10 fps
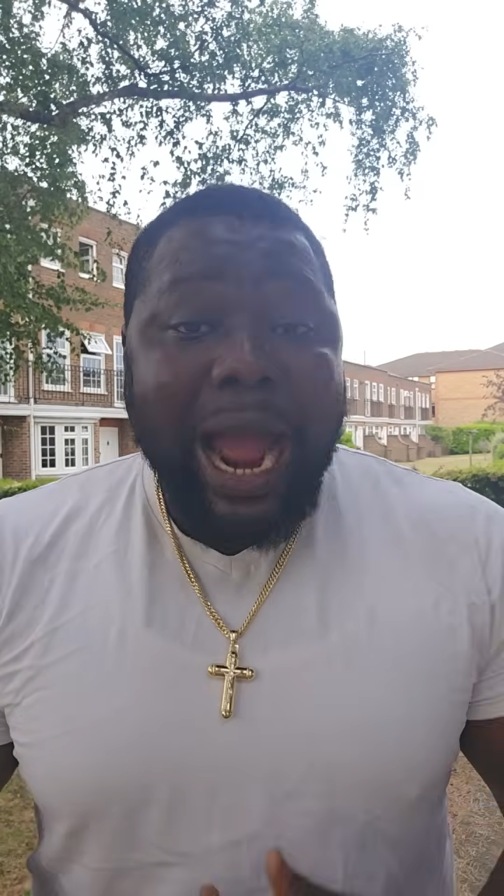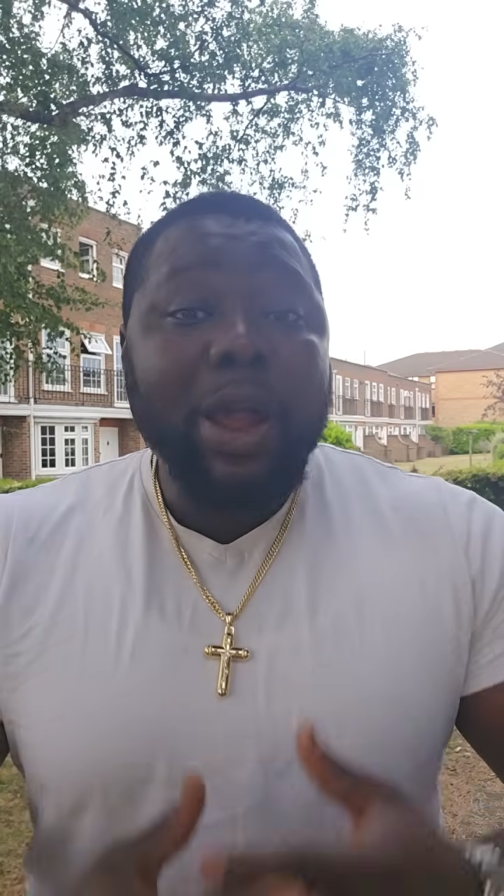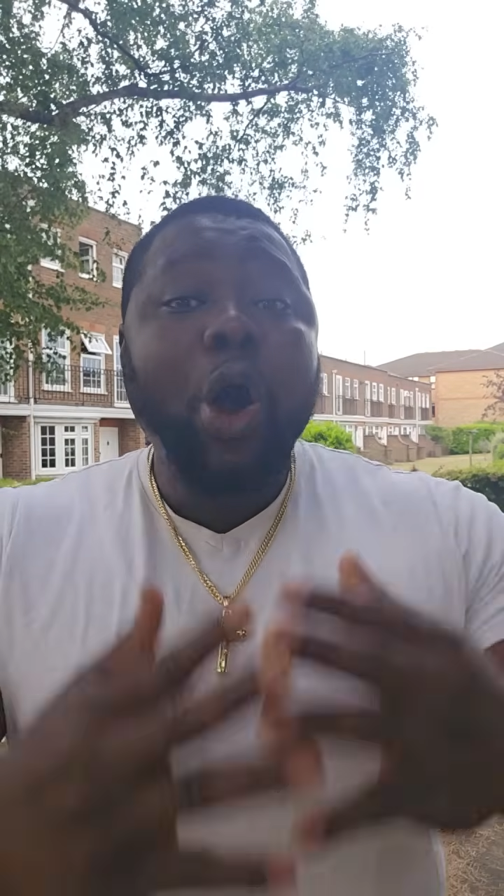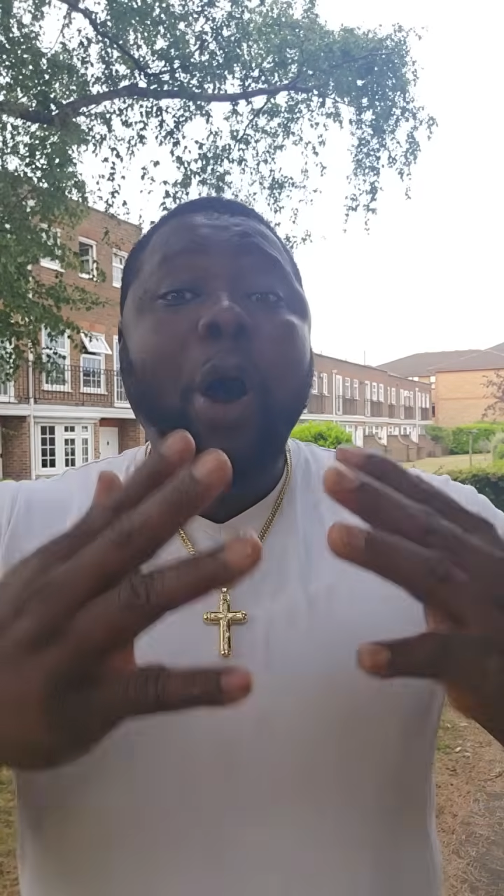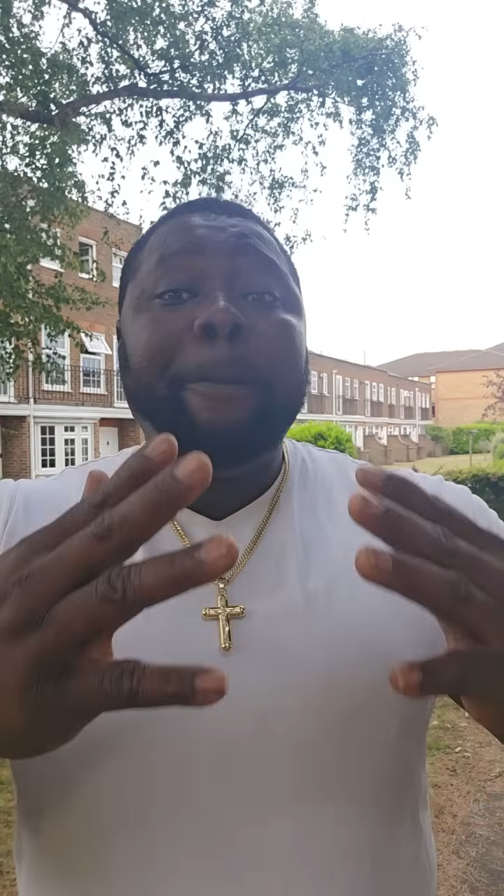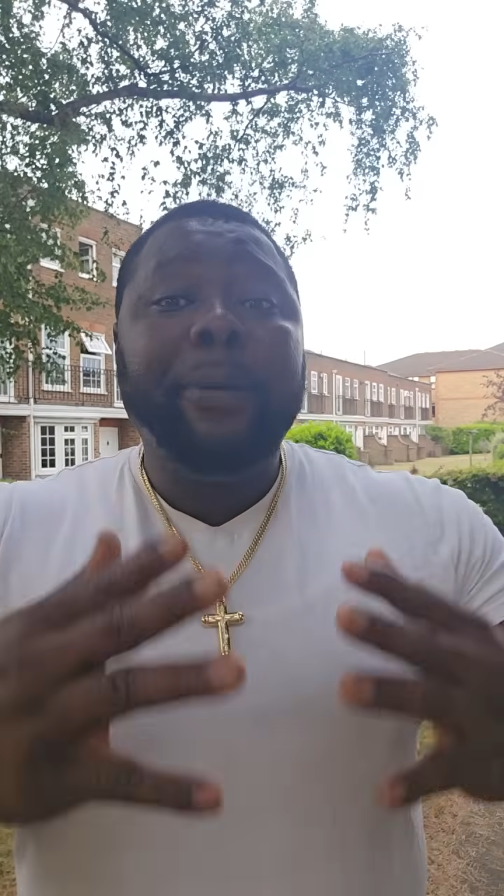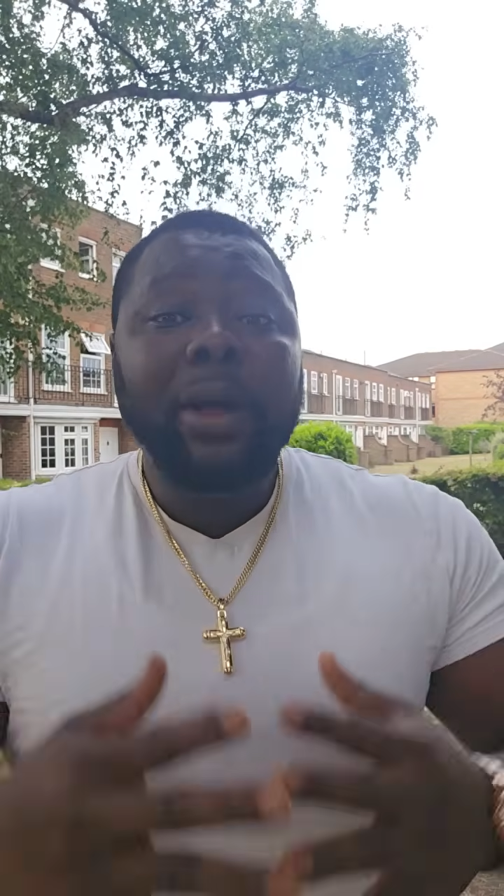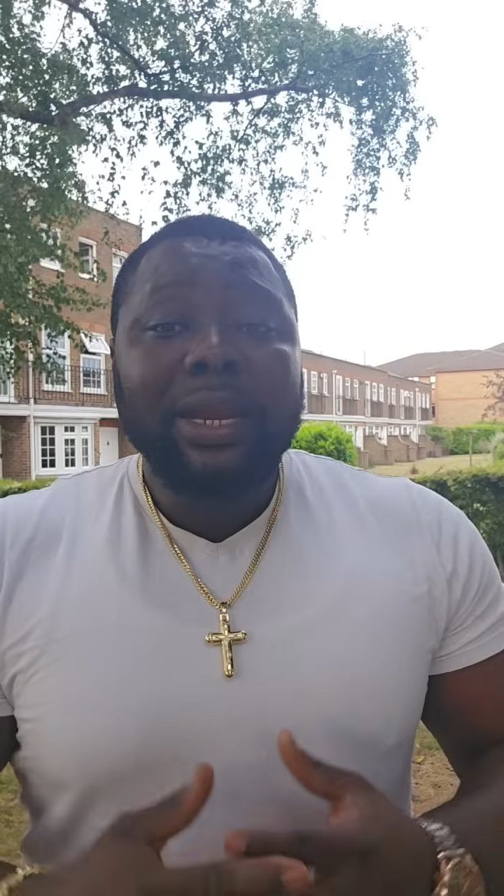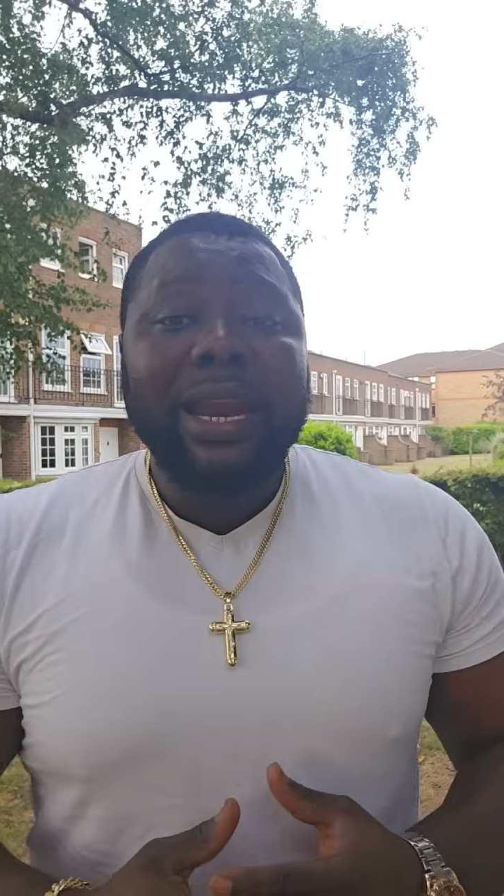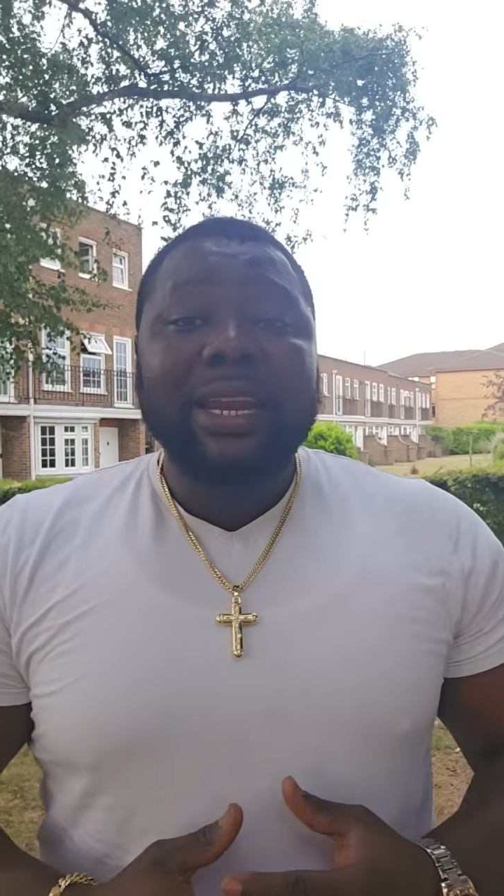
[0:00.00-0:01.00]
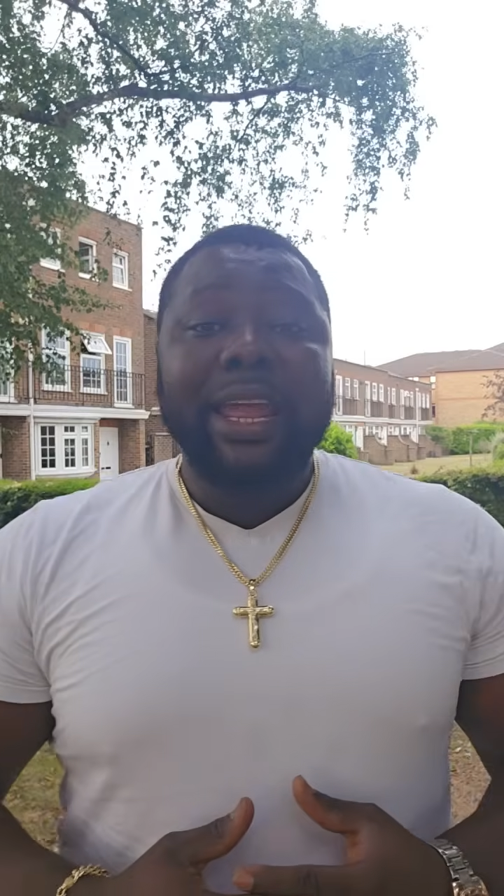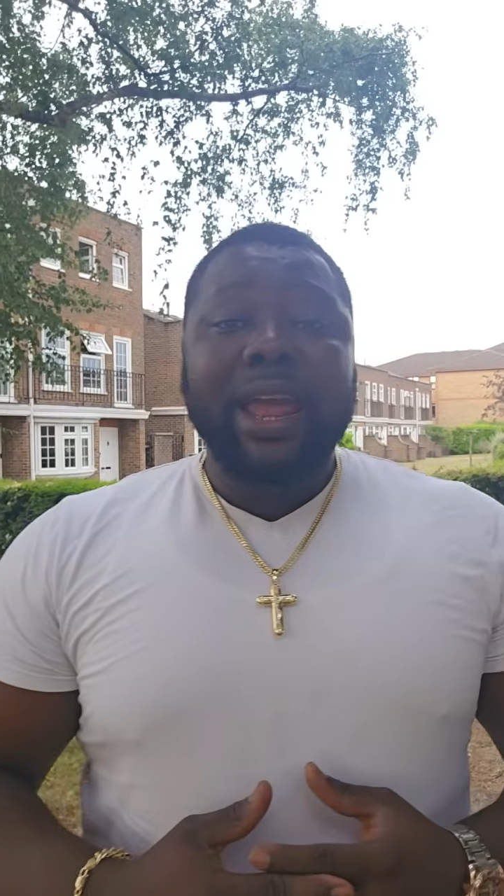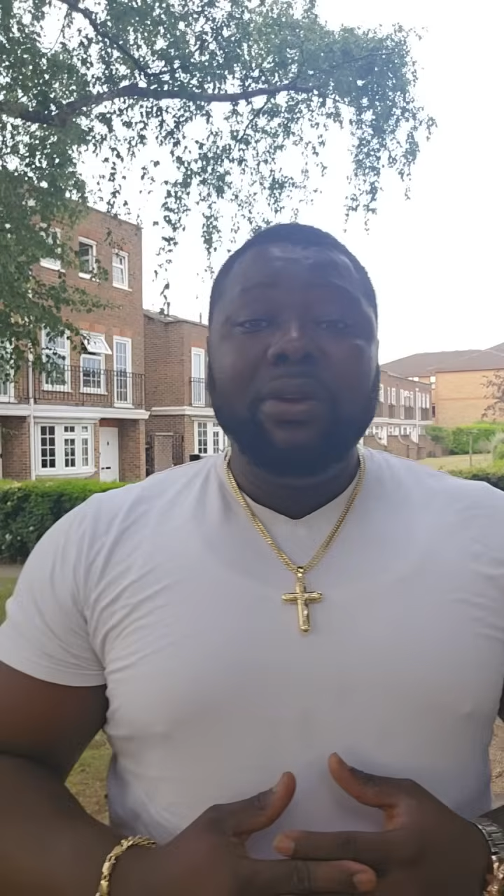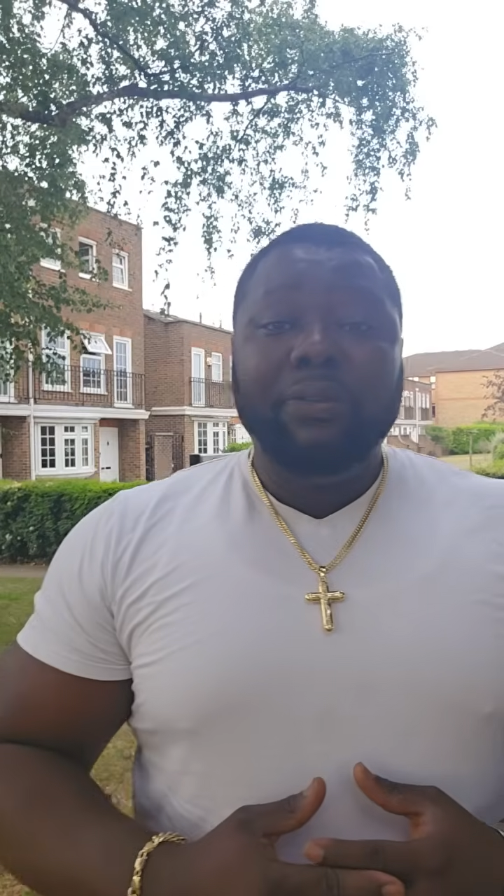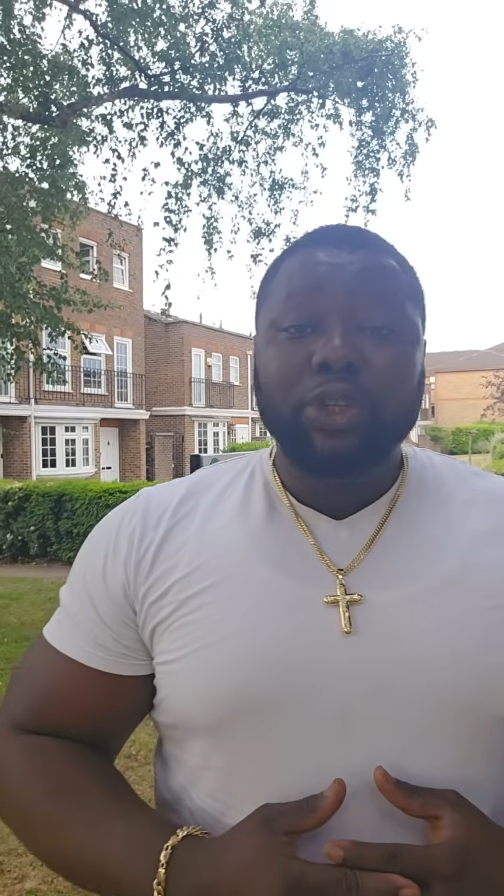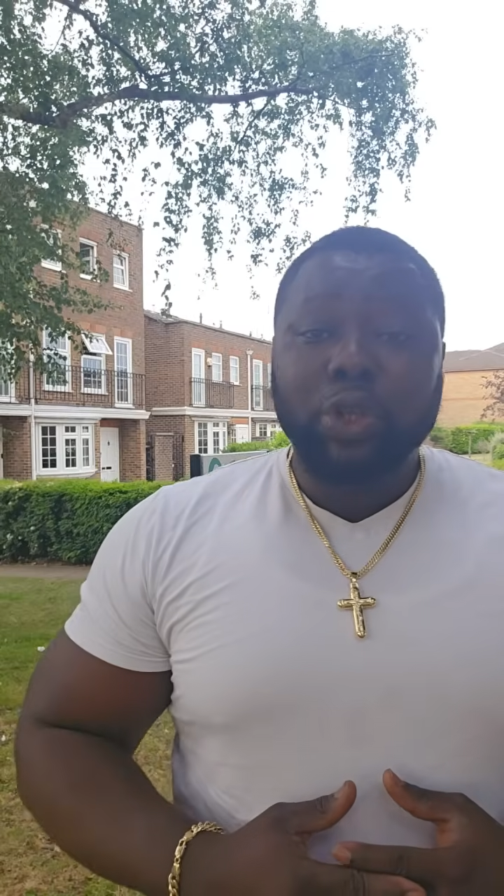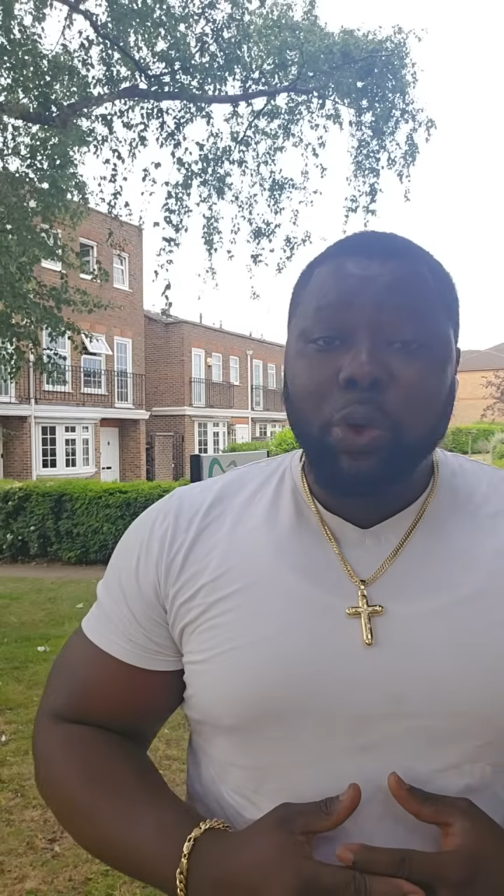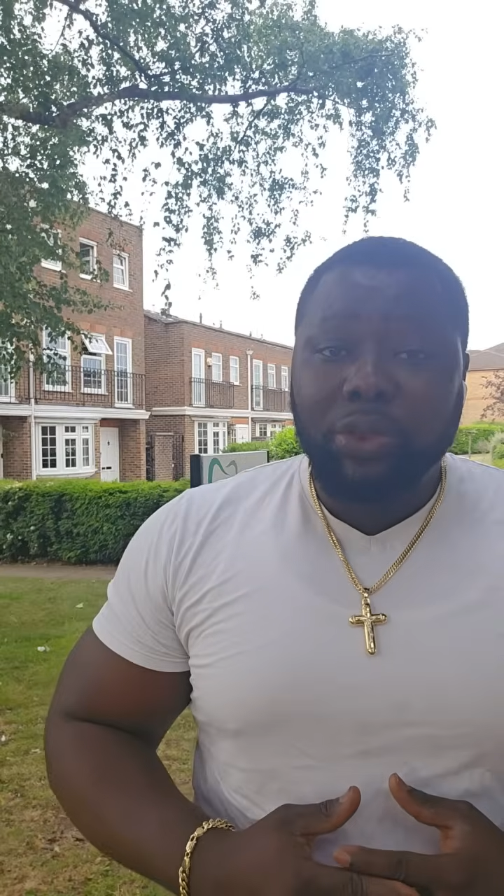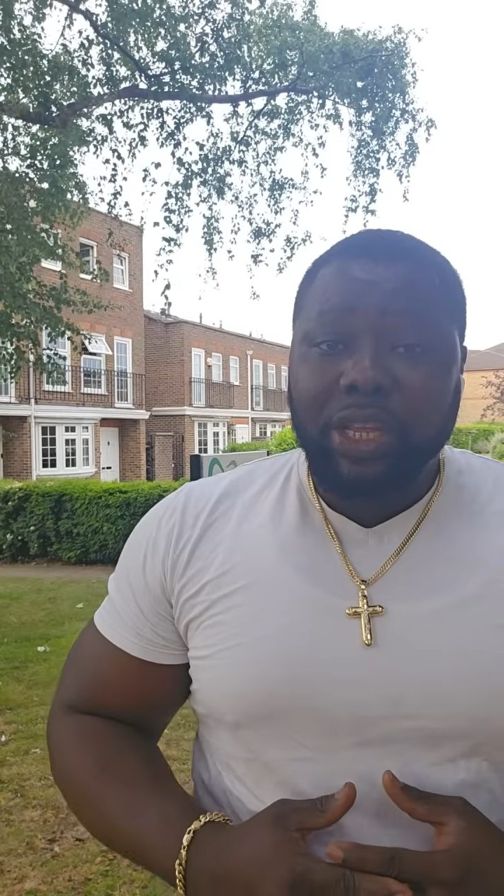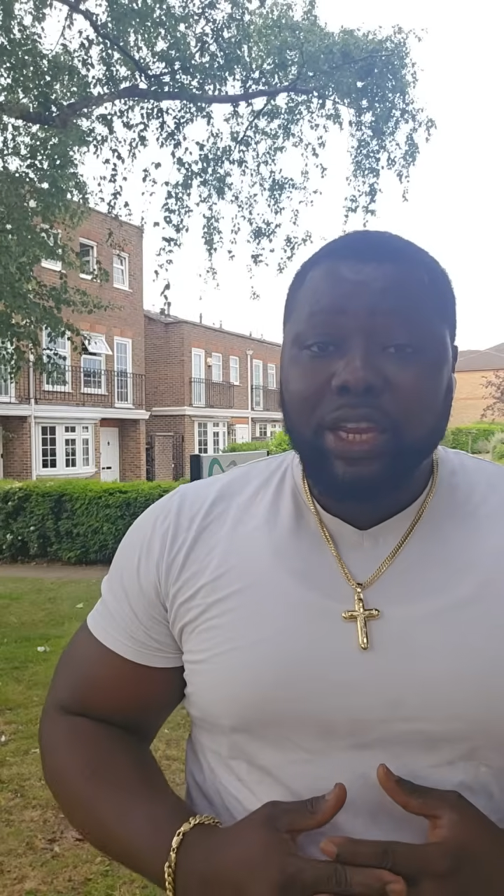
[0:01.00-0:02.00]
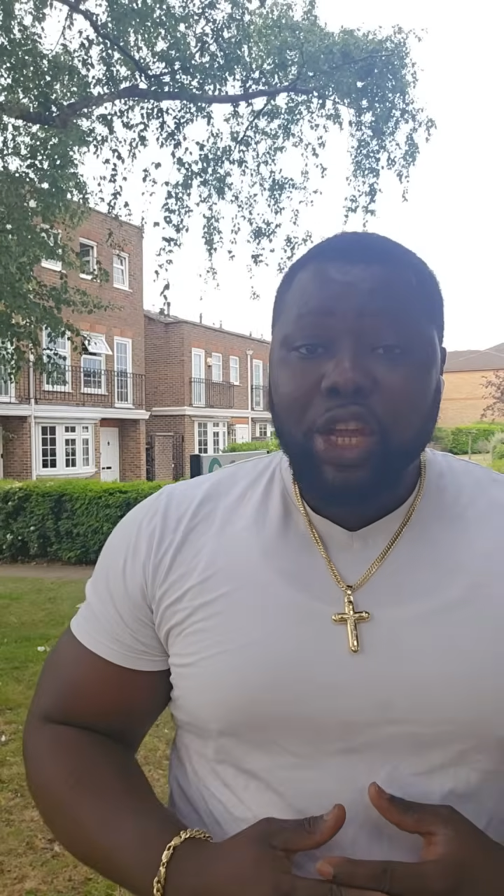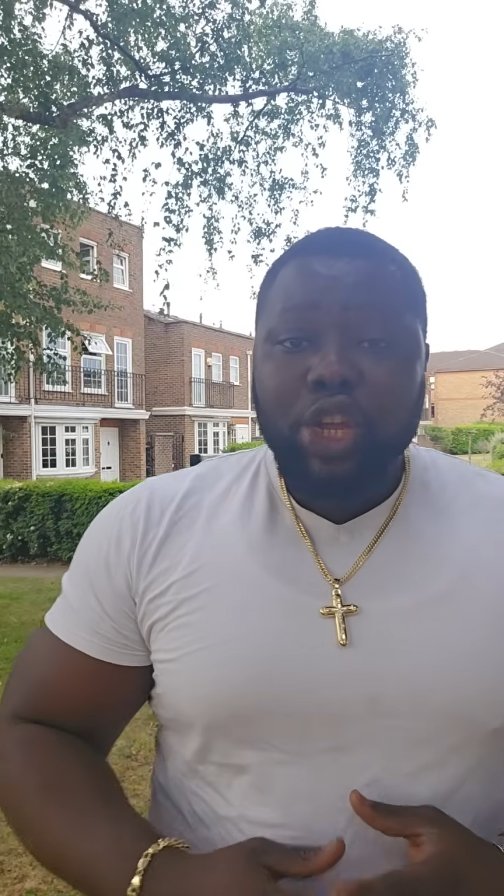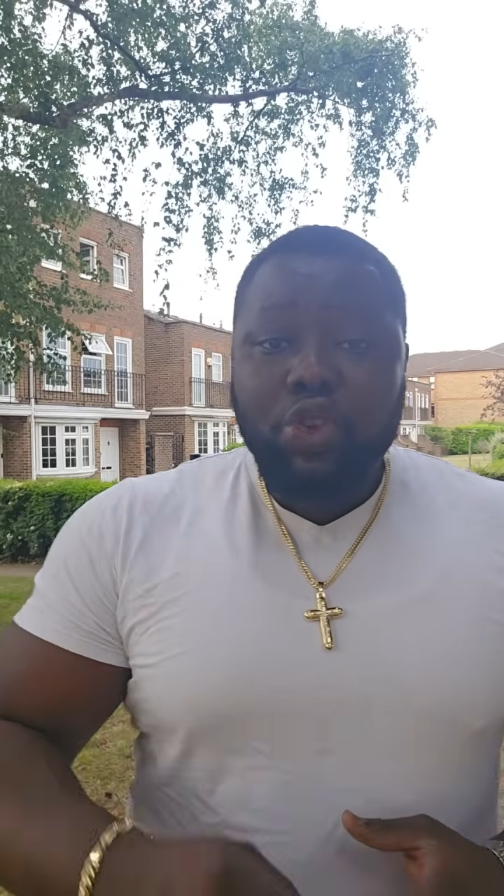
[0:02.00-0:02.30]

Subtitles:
I hope that at the end of this whole thing,